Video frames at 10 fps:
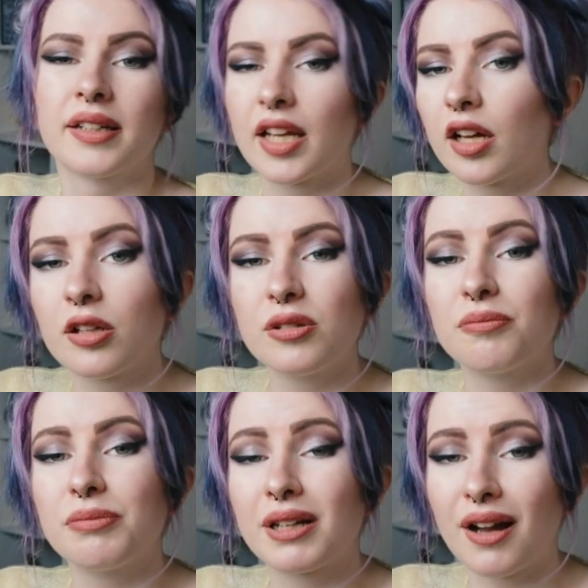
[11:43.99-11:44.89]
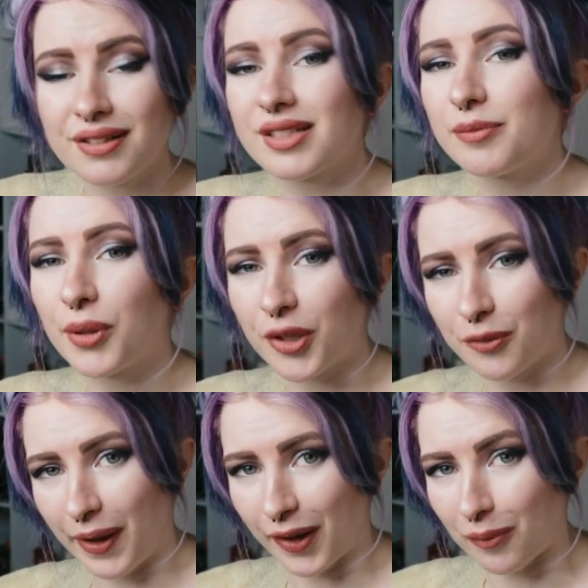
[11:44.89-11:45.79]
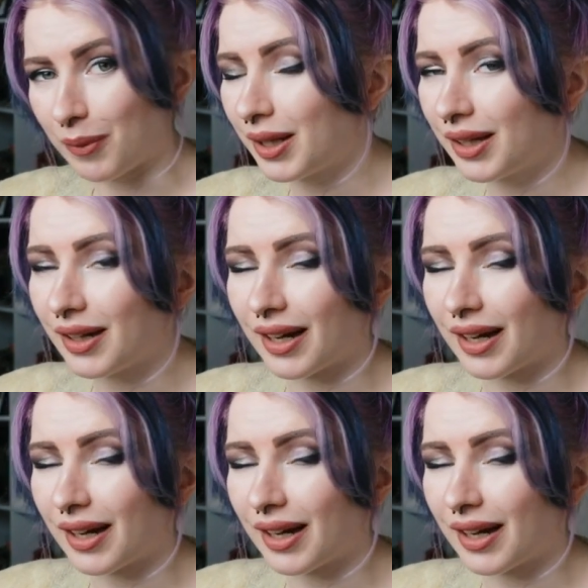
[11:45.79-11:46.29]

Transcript: Now, because I bought a Mac Mini,